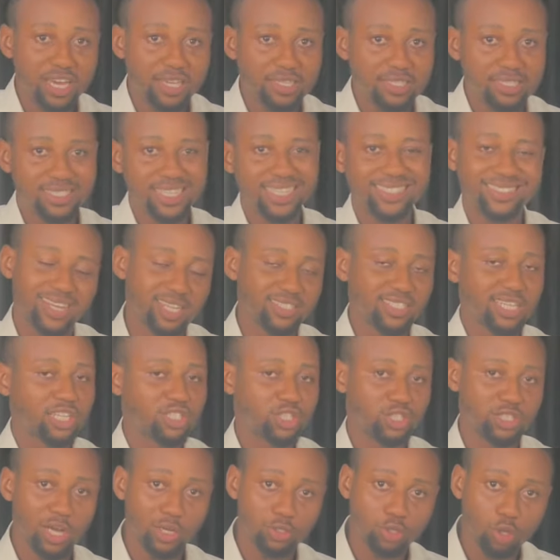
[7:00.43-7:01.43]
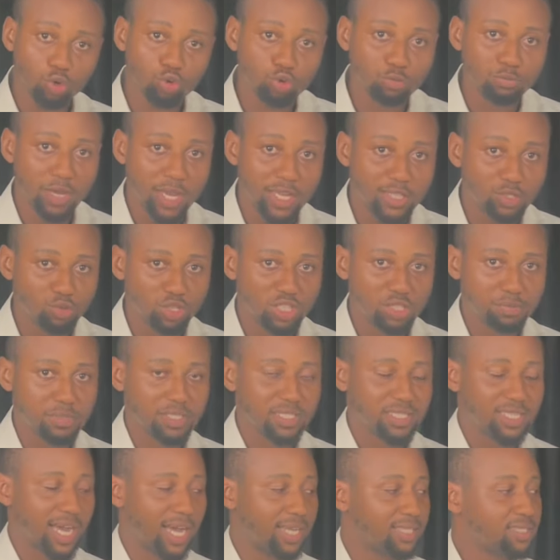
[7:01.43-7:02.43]
is a transactional document, which
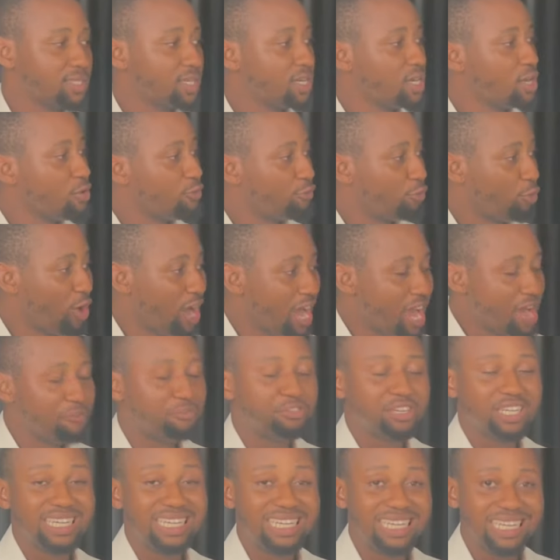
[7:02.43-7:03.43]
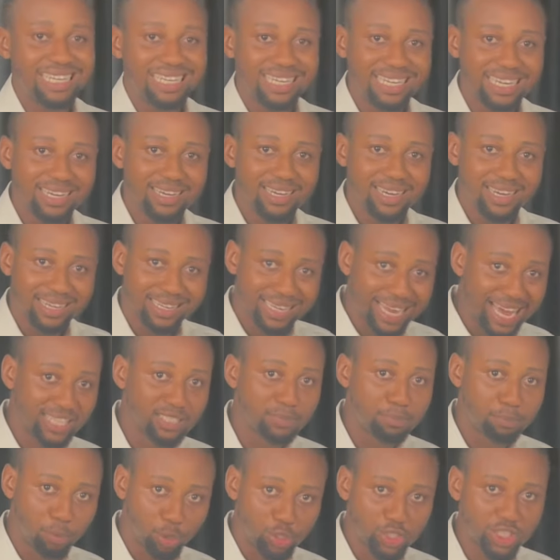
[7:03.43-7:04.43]
means that for every
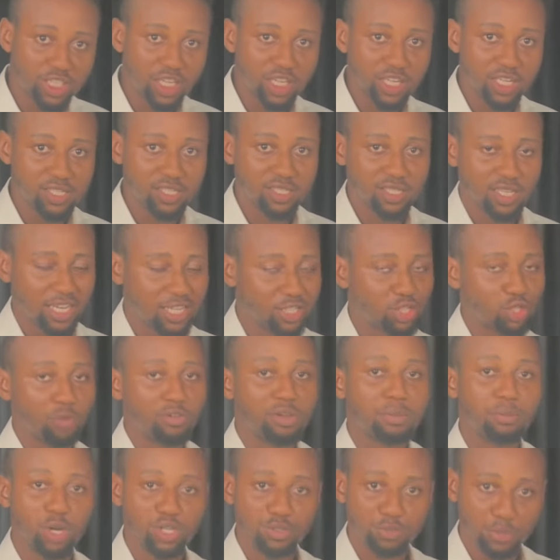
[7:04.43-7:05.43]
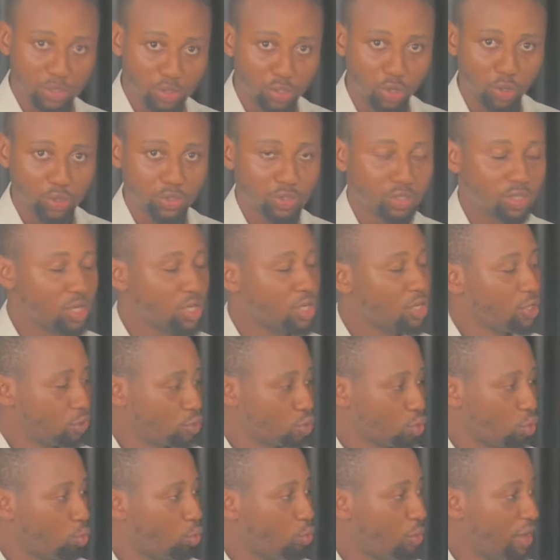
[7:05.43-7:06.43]
land purchase, a survey must be done.
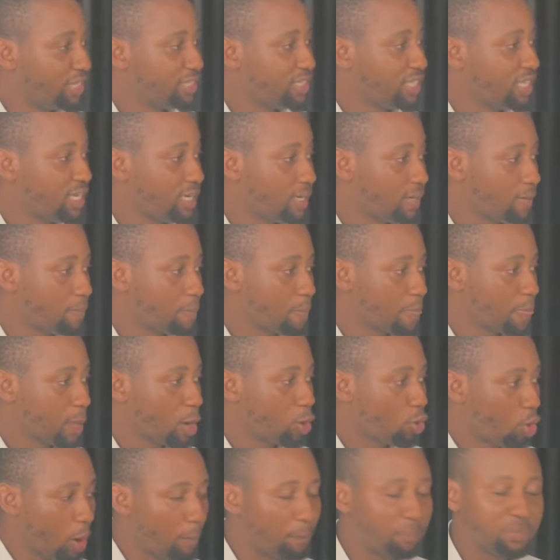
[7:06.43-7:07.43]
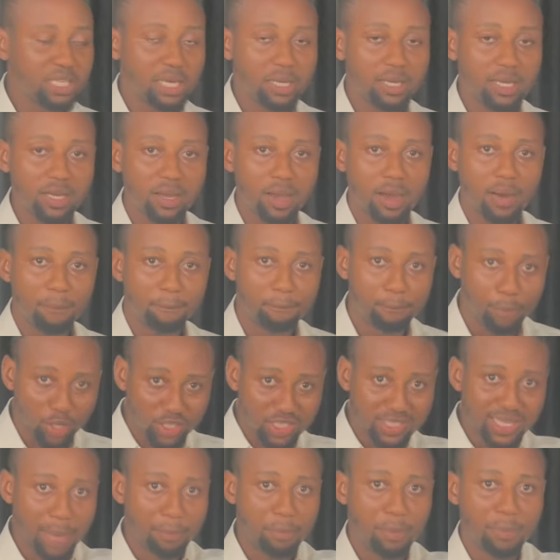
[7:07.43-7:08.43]
So when the company
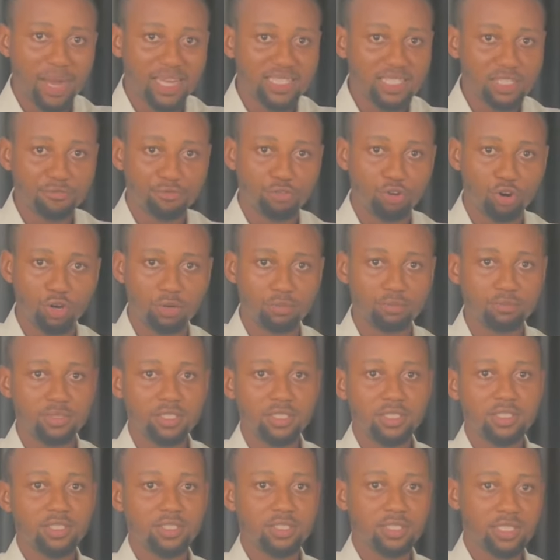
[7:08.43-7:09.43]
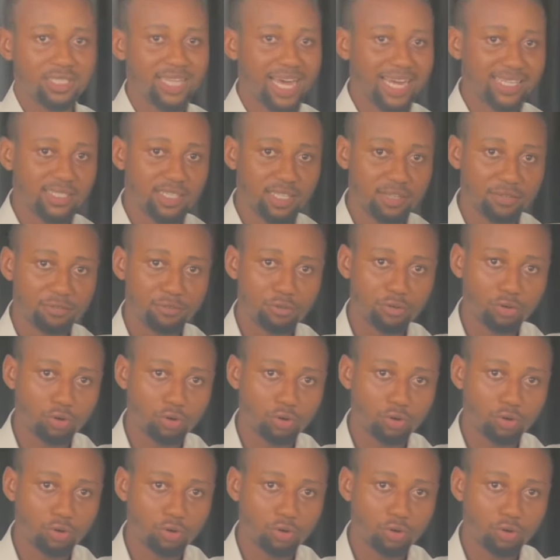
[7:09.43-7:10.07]
bought that property from either the